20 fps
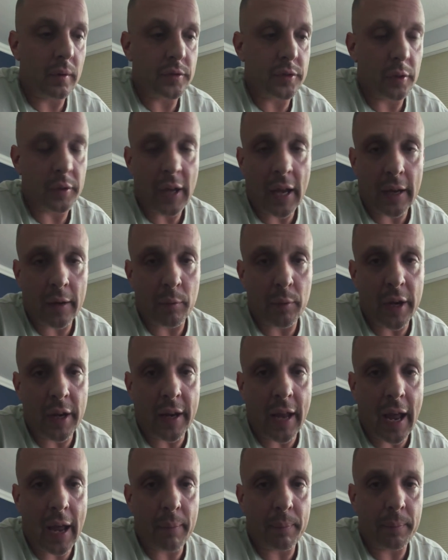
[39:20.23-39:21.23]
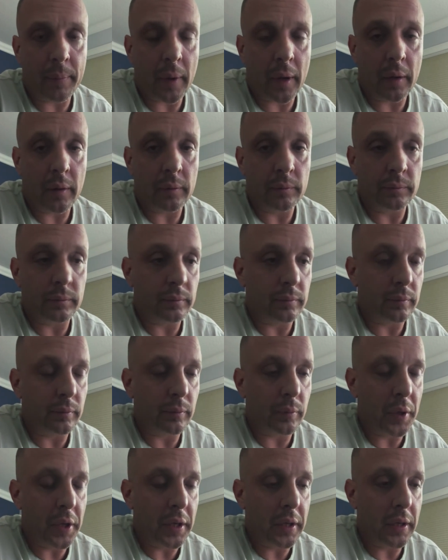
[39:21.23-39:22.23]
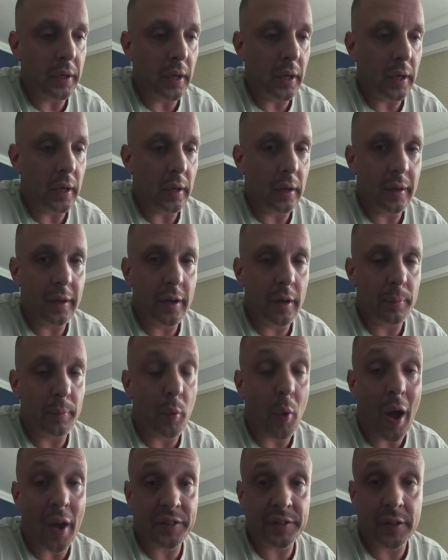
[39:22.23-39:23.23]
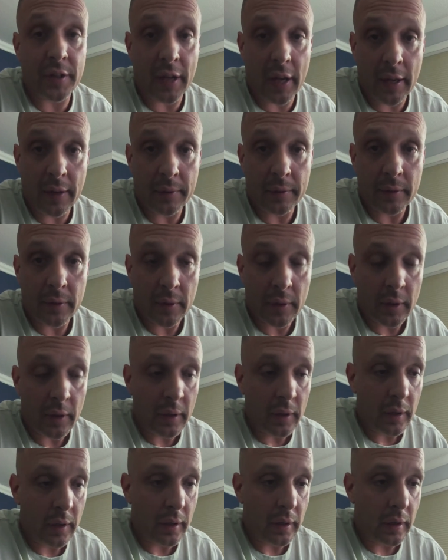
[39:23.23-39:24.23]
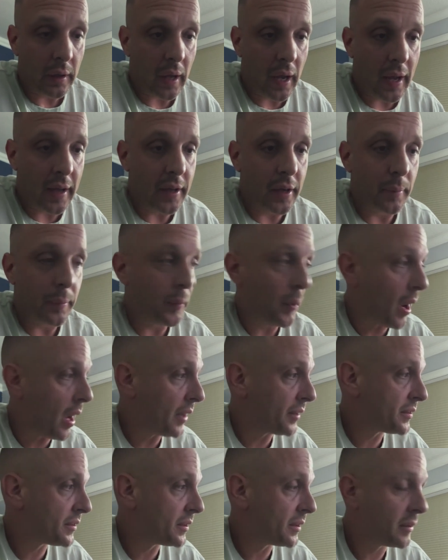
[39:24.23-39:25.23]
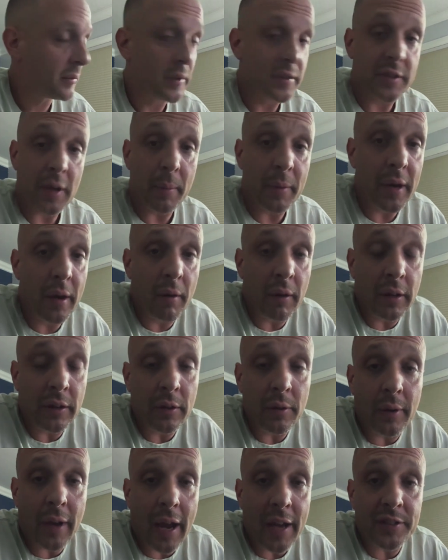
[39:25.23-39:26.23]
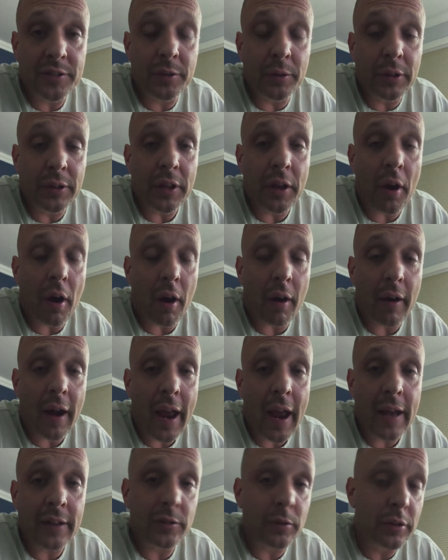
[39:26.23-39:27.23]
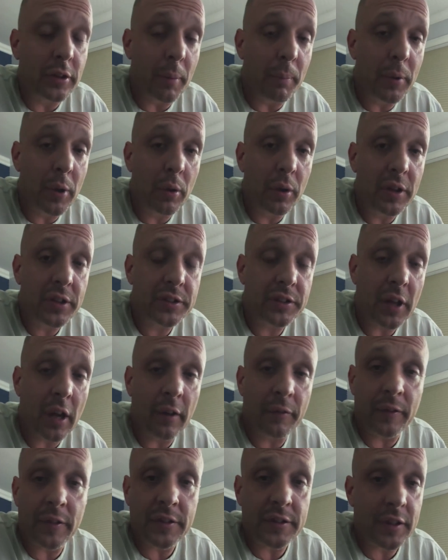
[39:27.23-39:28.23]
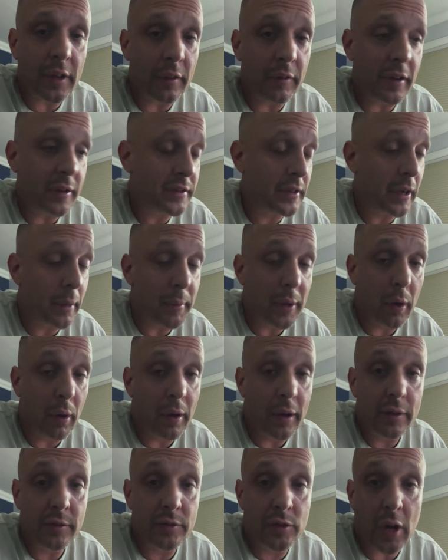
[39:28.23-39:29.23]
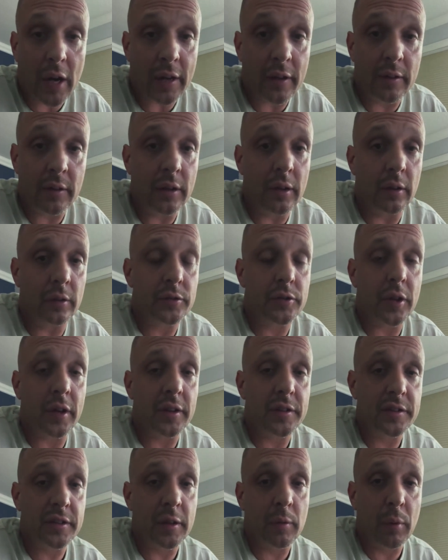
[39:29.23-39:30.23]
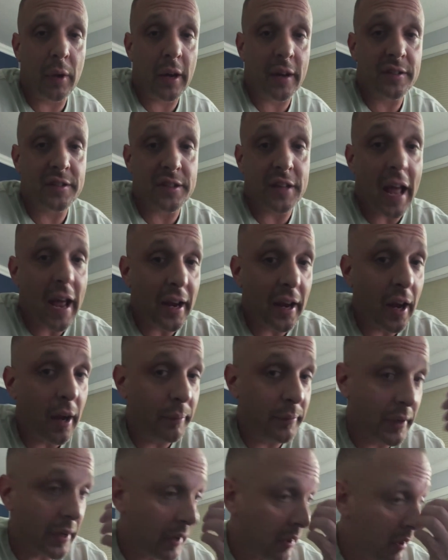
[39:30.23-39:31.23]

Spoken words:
So yeah, recap. We hit up Ross today. I hit up Ross because I'm hearing you guys doing the RA, doing the beauty stuff and stuff. And I said, let me go ahead and try to see what I can snag up